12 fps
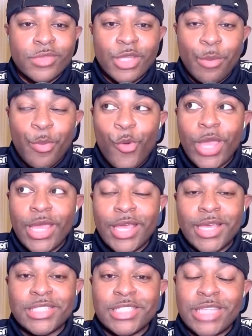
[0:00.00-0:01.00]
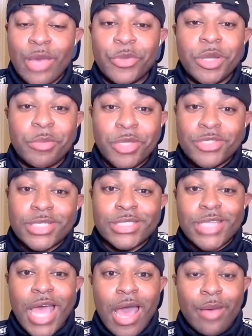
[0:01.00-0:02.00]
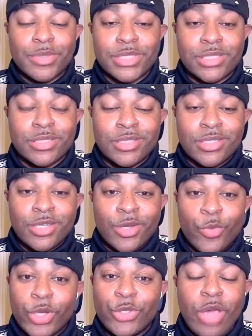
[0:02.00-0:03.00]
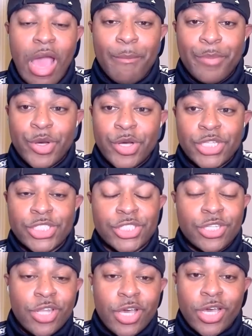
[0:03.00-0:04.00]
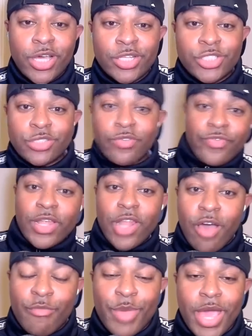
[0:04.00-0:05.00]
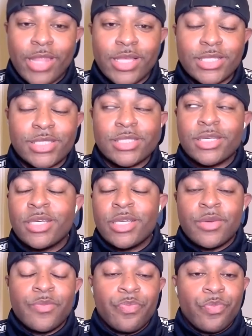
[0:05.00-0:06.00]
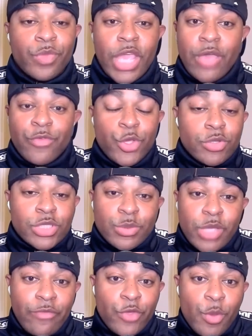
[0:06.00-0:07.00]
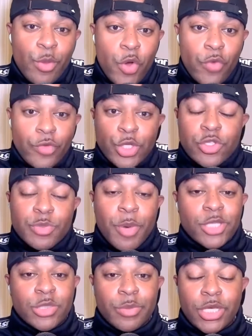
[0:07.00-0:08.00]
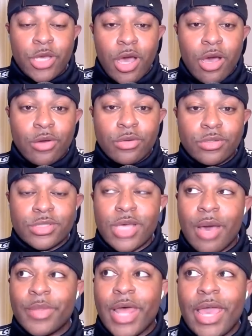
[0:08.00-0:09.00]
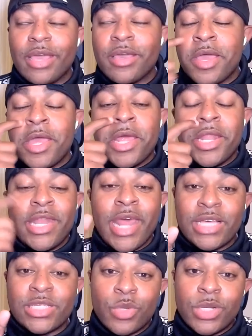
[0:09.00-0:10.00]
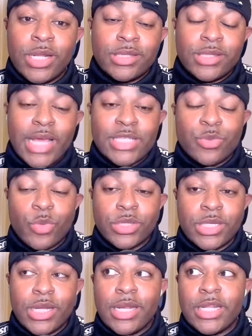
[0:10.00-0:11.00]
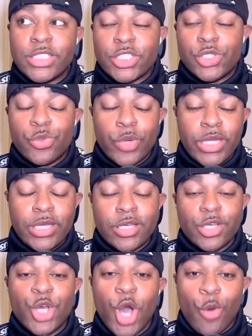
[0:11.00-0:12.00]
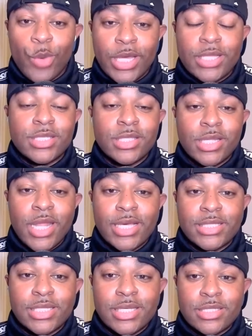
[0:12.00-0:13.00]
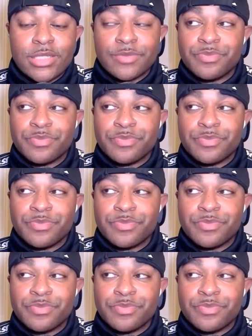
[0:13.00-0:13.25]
The point is, is that when the music stops, whether you got pushed, nudged, fell off balance, if you if you moving, you are supposed to be gone. So I'm like, that's one they, that's one thing they need to tweak going into the next season.